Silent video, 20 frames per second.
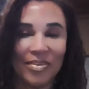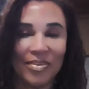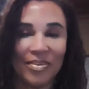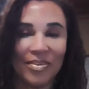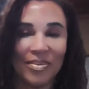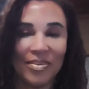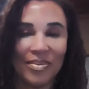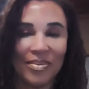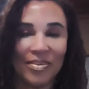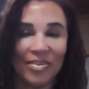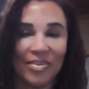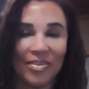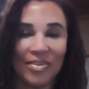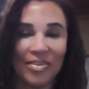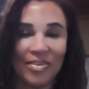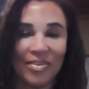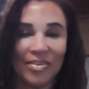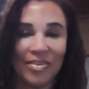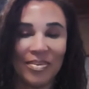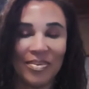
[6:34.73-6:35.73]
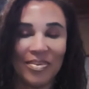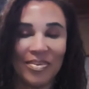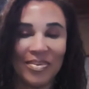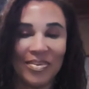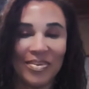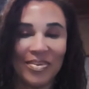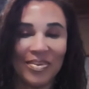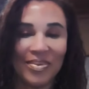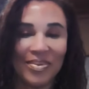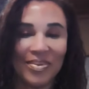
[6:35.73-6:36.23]

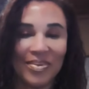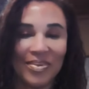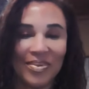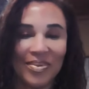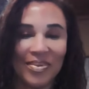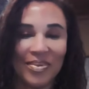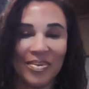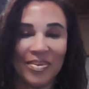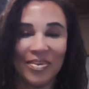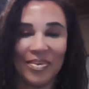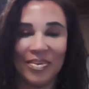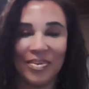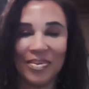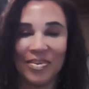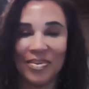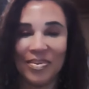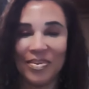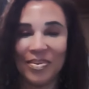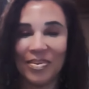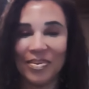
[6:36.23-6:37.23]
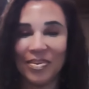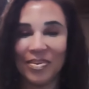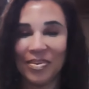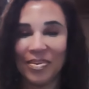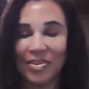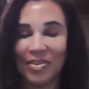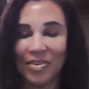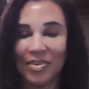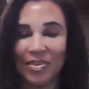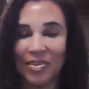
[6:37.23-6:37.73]
[no speech]